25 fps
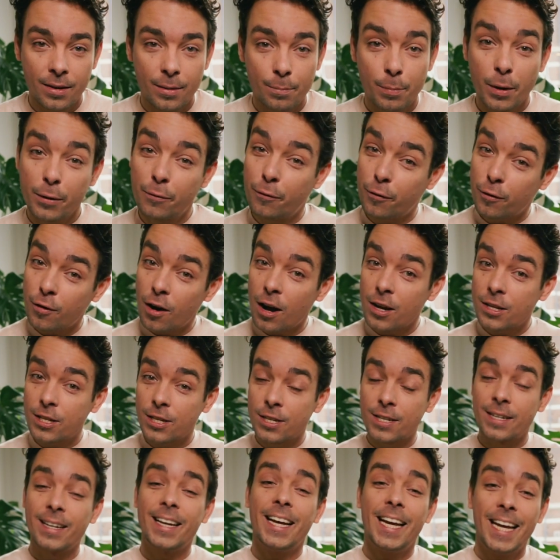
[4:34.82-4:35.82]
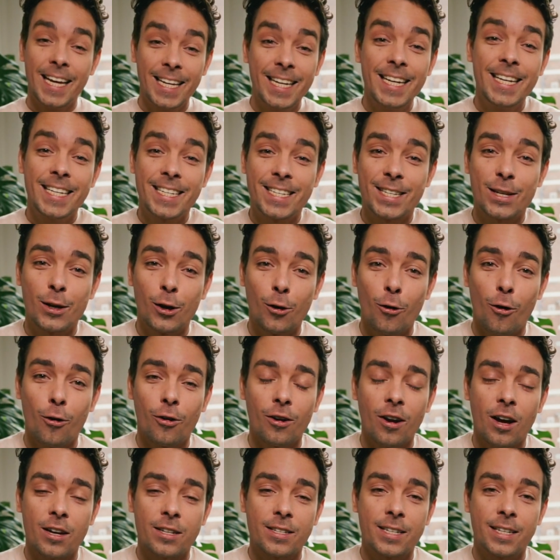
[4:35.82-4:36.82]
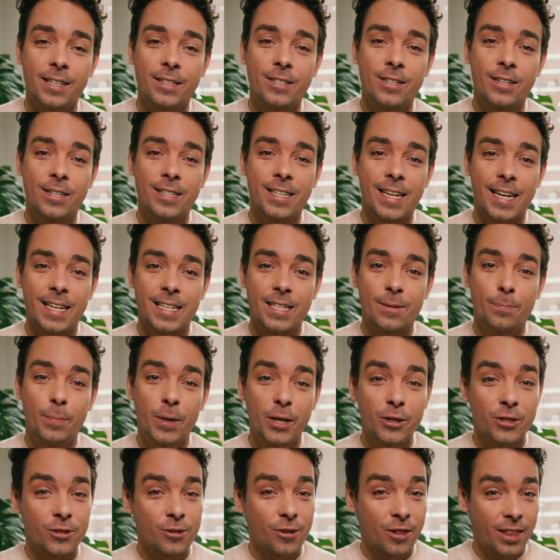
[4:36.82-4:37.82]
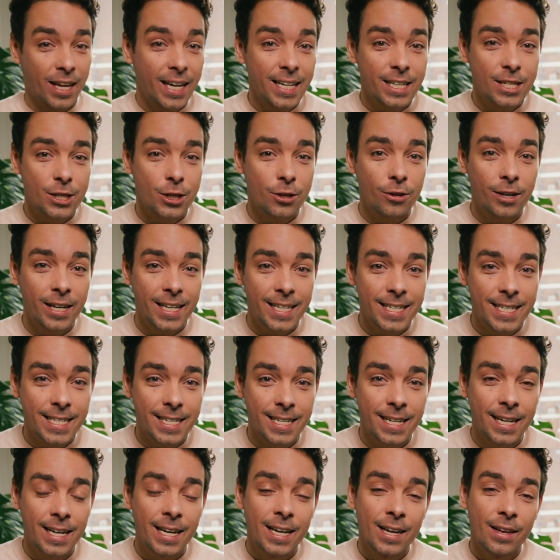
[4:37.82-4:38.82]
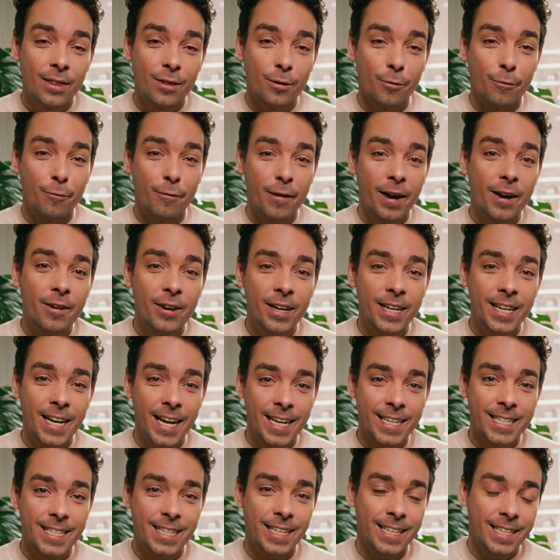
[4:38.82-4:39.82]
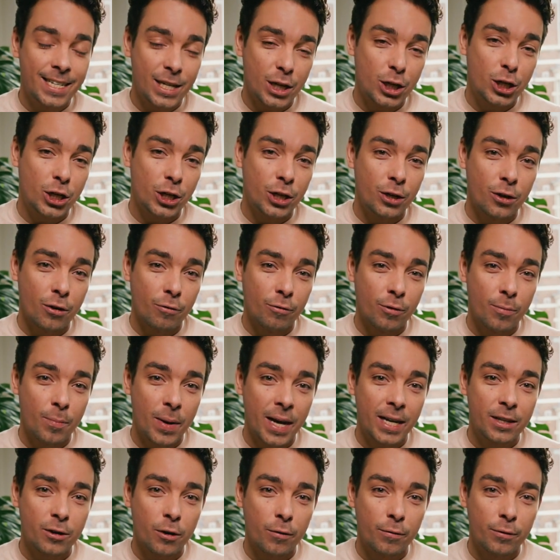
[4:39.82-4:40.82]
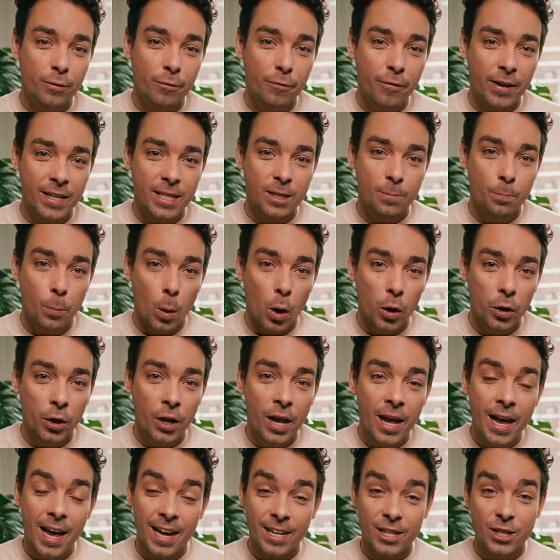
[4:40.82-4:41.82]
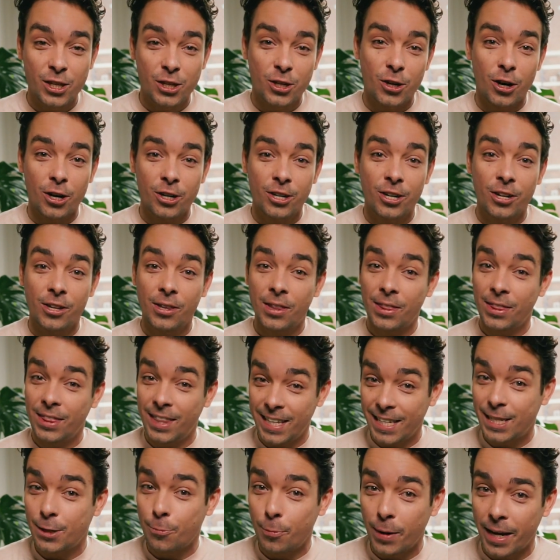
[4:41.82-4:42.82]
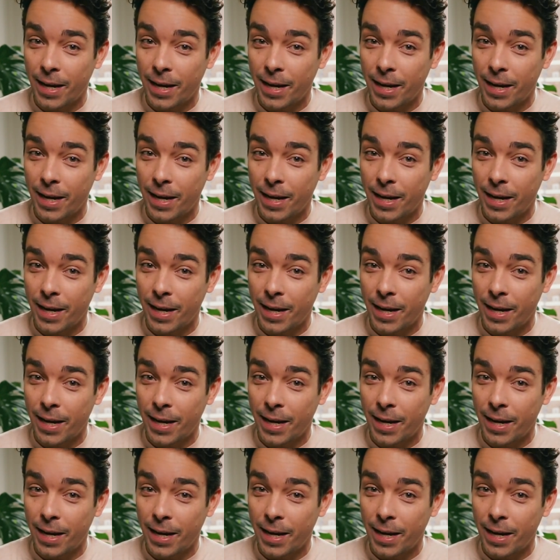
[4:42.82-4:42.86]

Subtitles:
But for us, it is a long-lasting success, because thanks to Liszt, the very next edition of the Beethoven Fest Bonn has started this